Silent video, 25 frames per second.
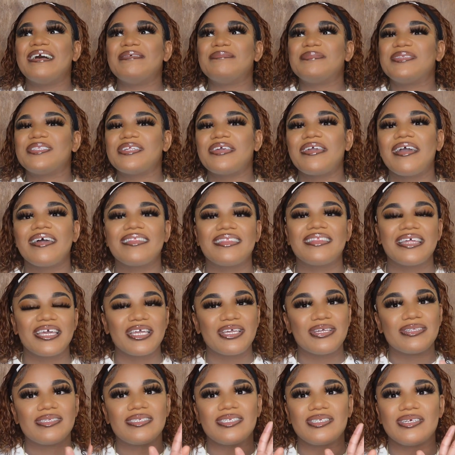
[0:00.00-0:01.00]
So yeah,
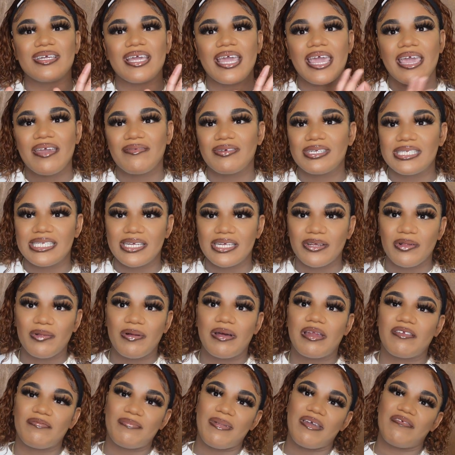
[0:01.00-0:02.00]
thank you to every single
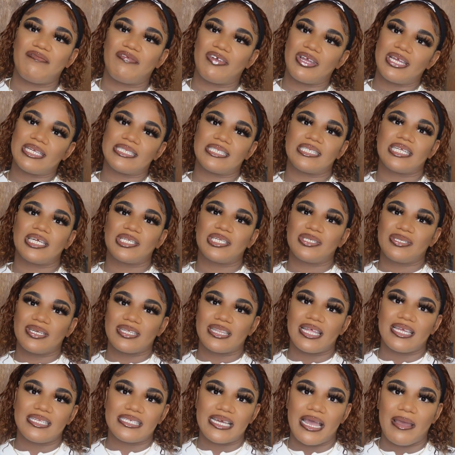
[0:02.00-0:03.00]
one of my friends that took
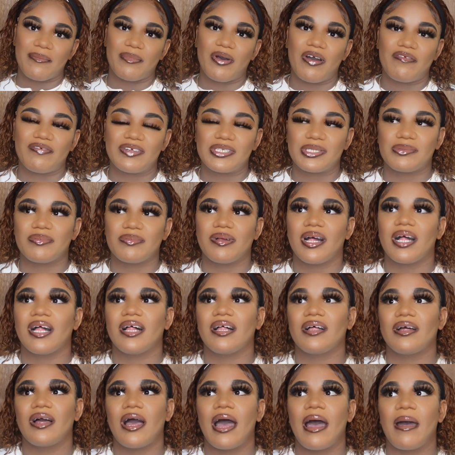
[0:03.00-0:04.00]
their time off as
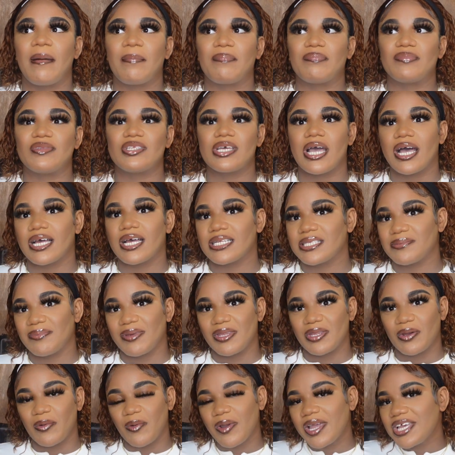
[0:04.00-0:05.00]
well to ask me
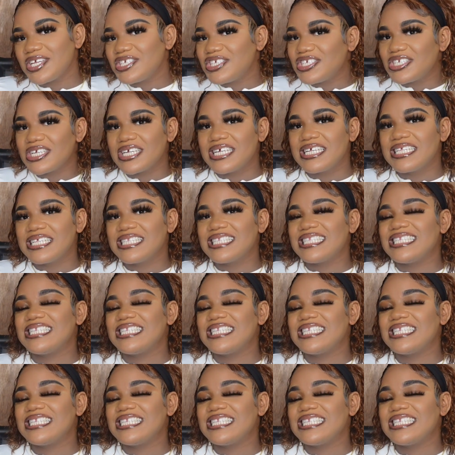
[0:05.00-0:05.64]
the questions.